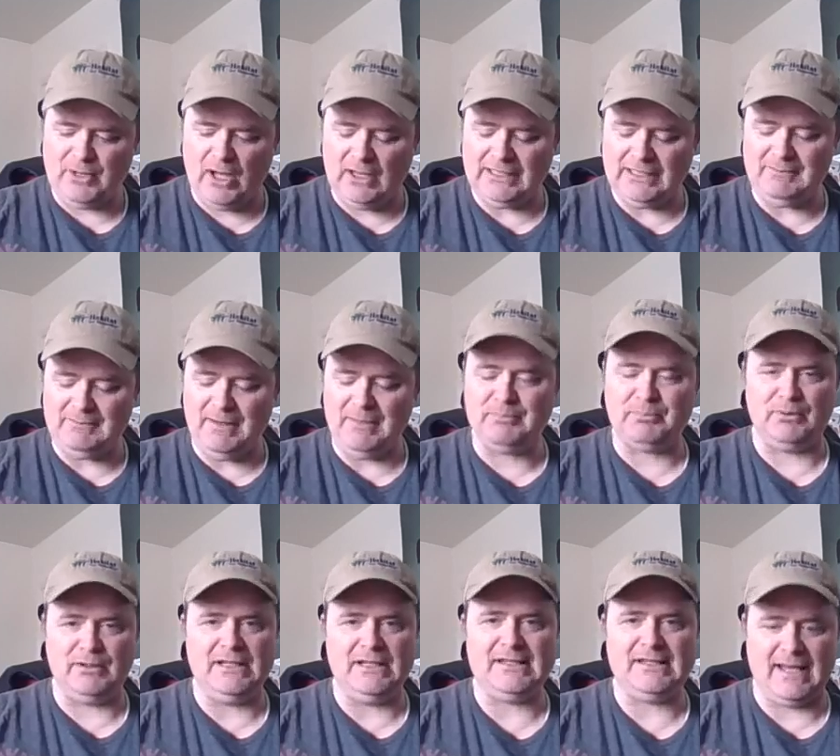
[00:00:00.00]
calling me
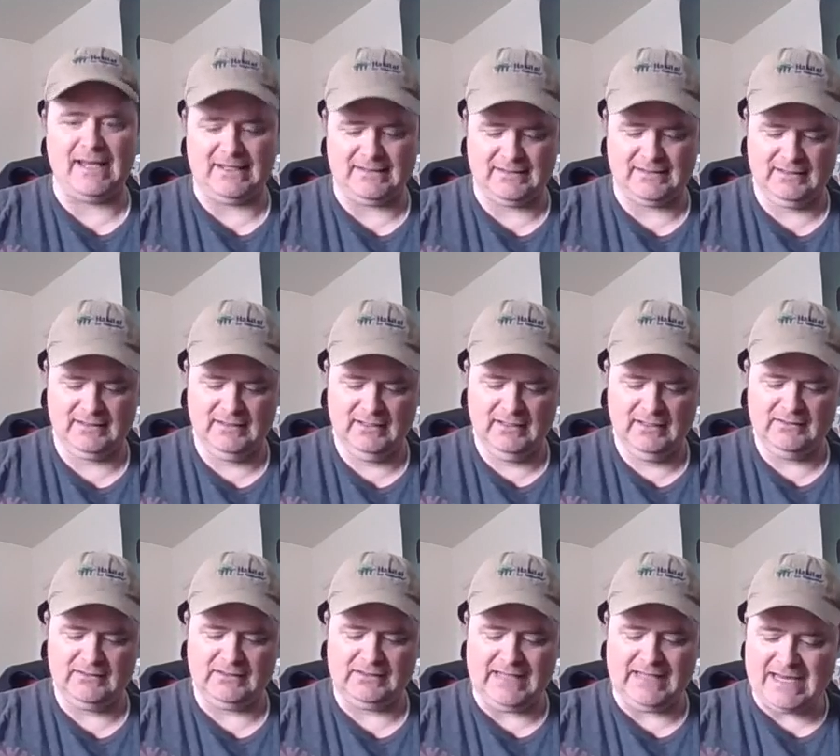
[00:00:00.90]
princess.
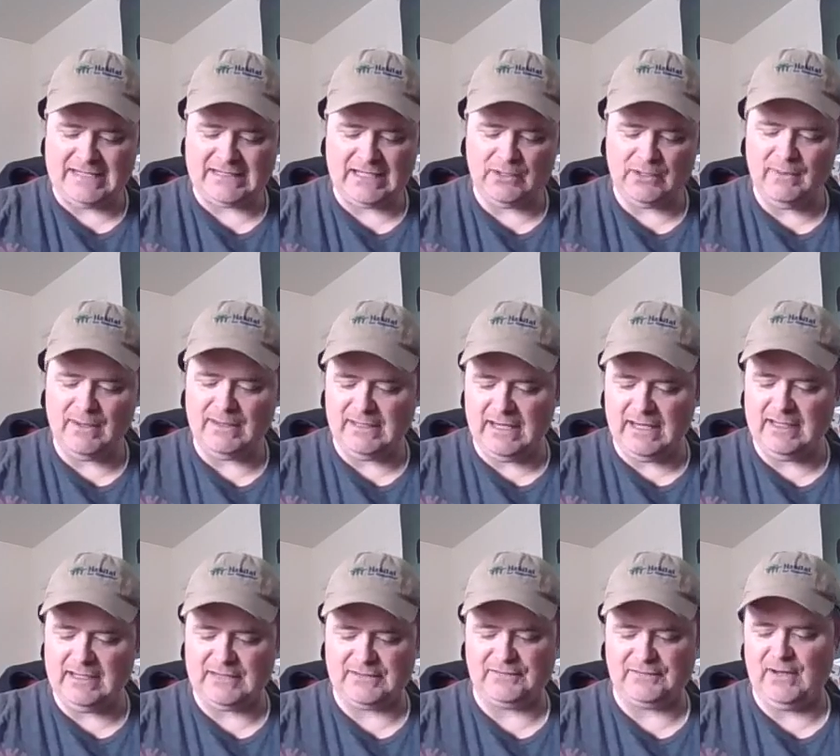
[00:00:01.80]
The last thing we
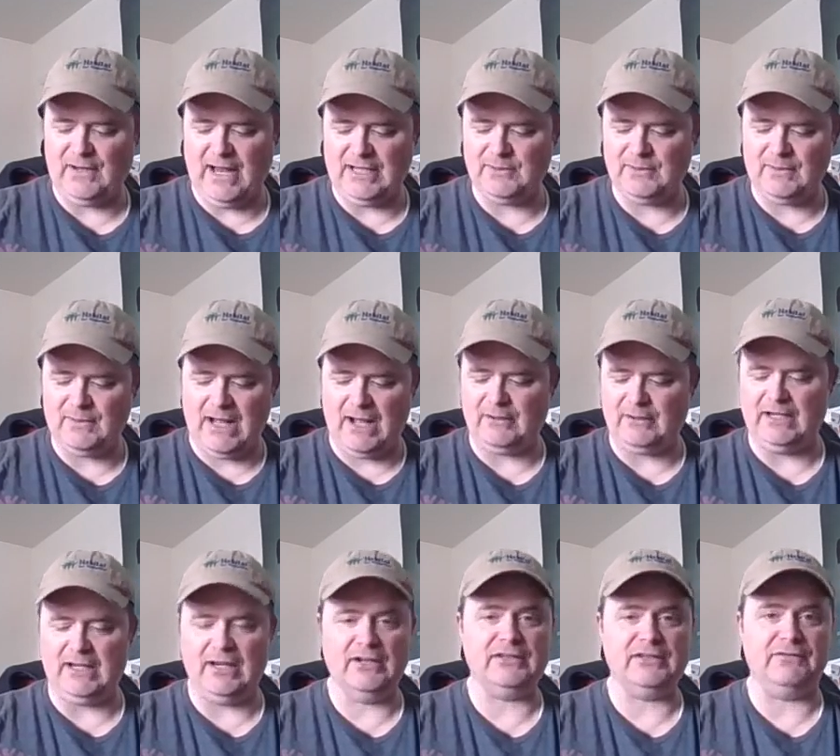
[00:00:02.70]
need is for anyone out
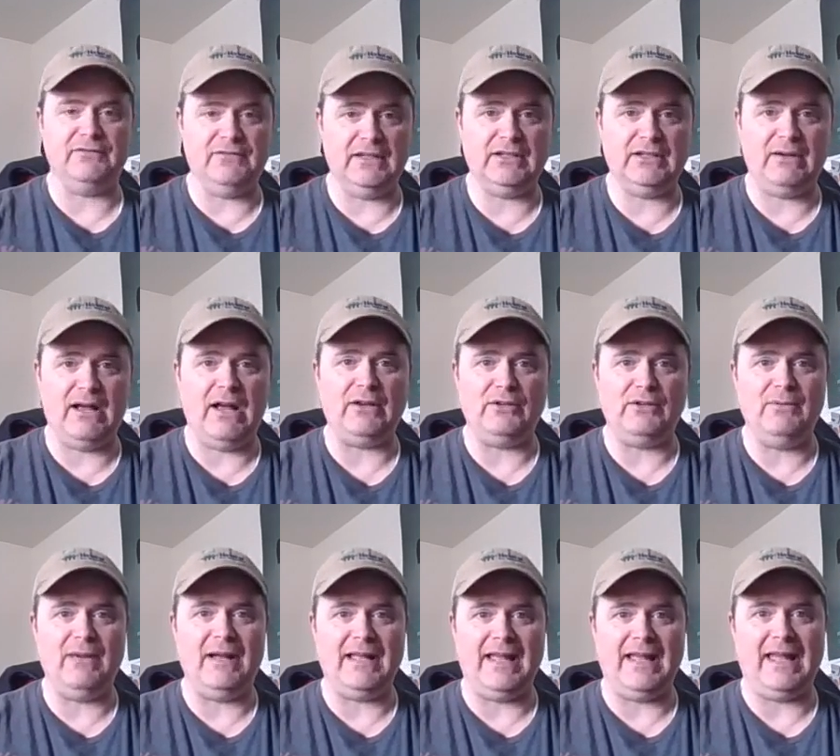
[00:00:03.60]
here to figure out who
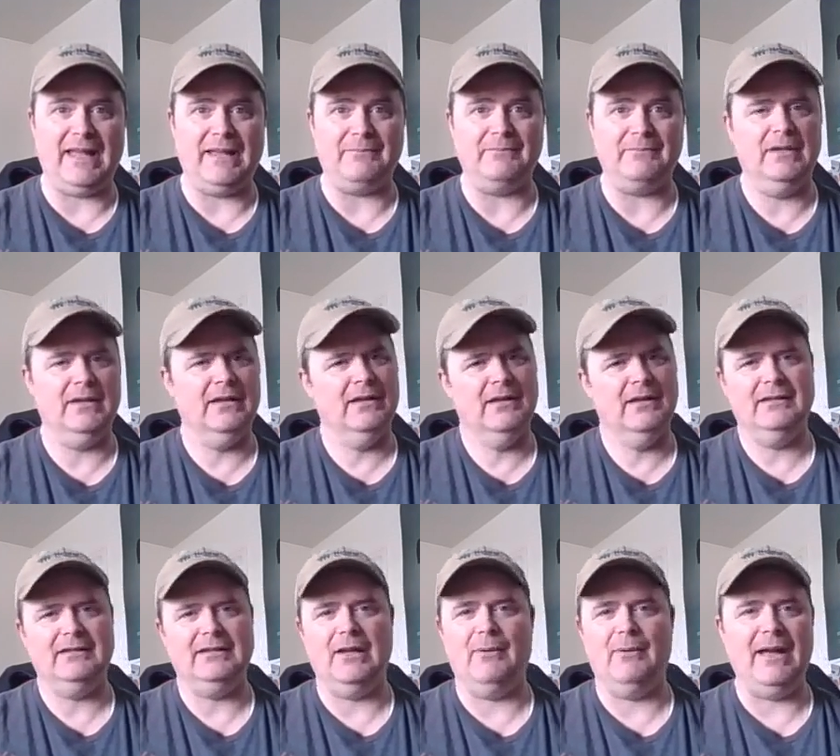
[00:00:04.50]
I am.
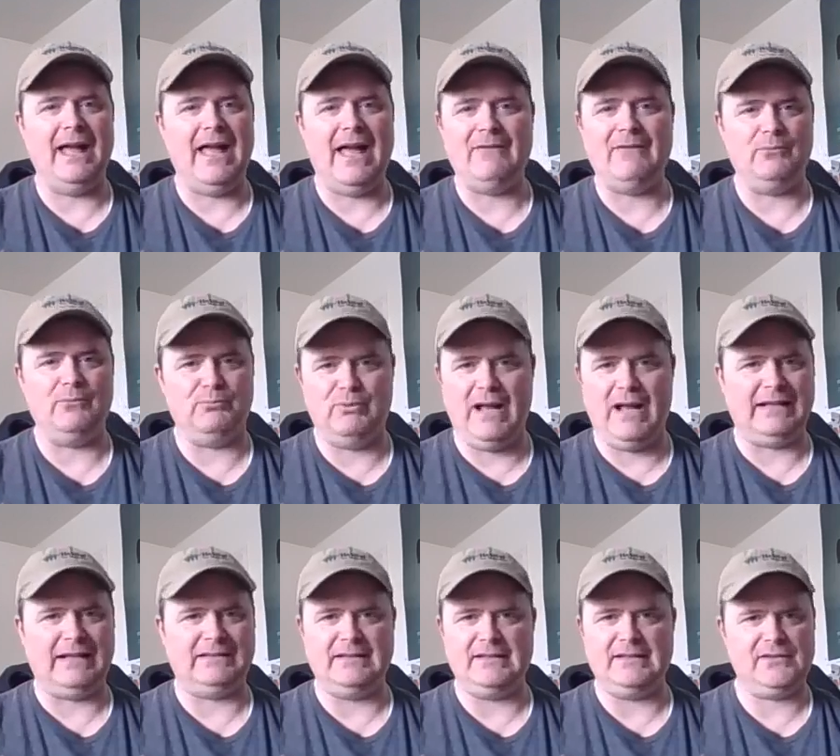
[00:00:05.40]
Now, I haven't
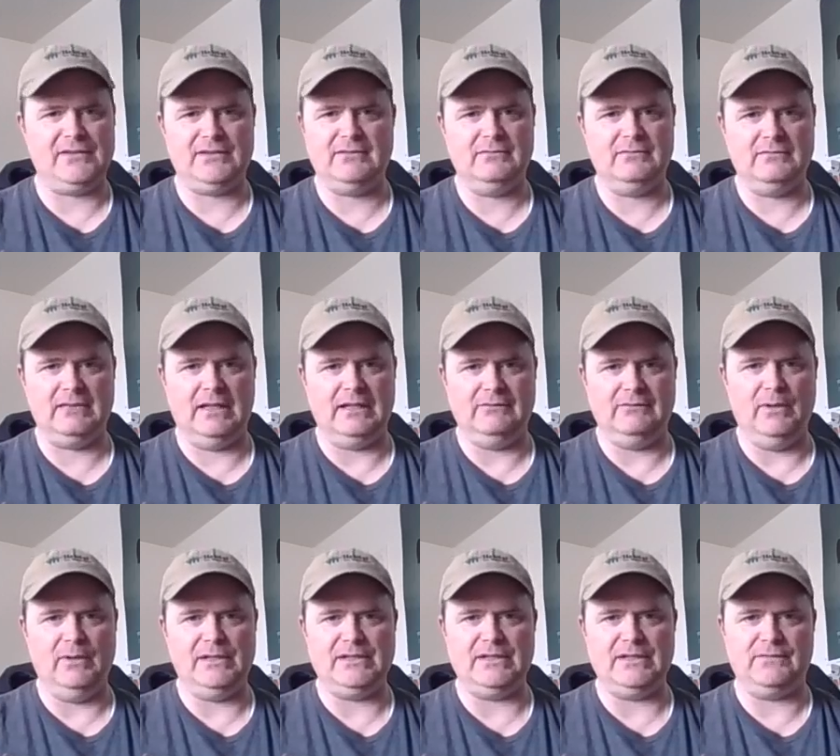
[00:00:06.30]
practiced
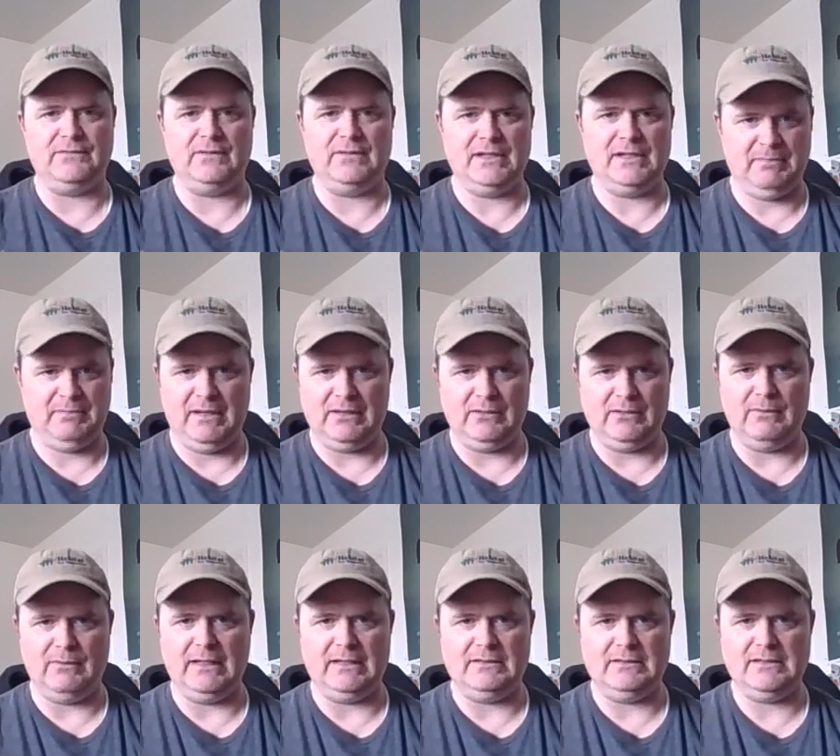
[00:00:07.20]
voices for this, by the
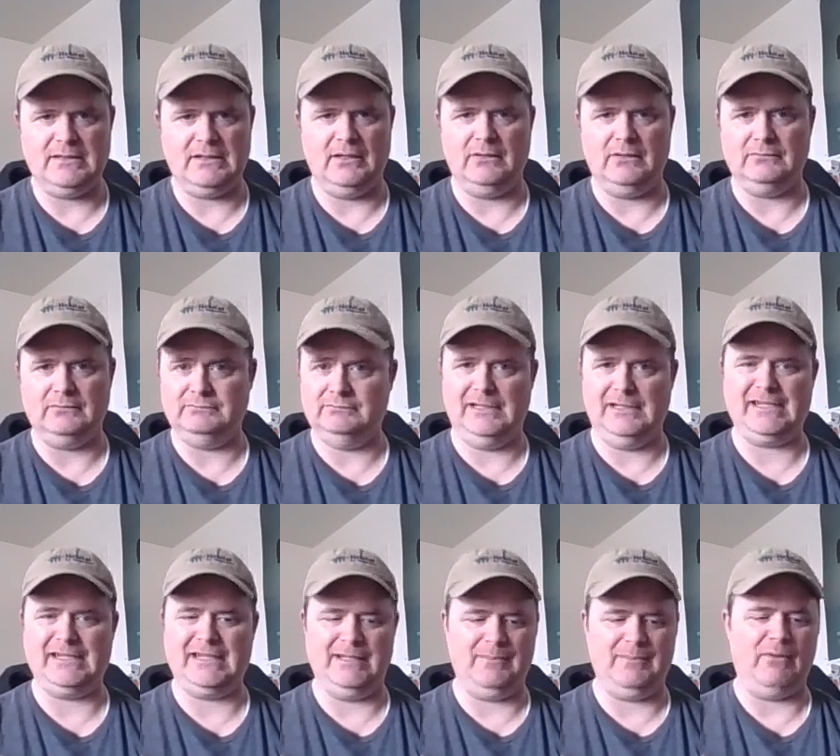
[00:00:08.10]
way, so it's
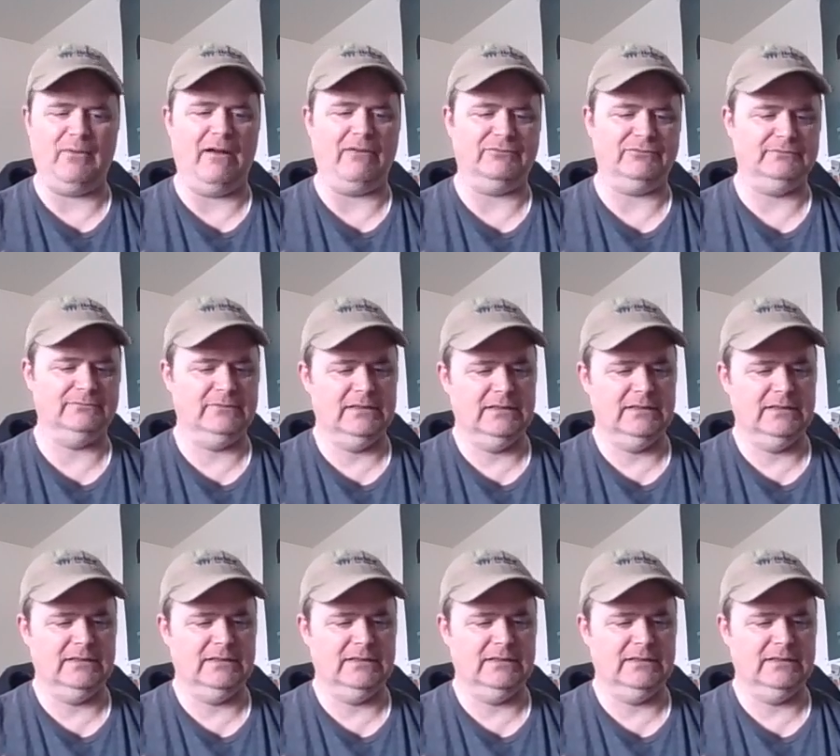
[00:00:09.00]
going to be rough.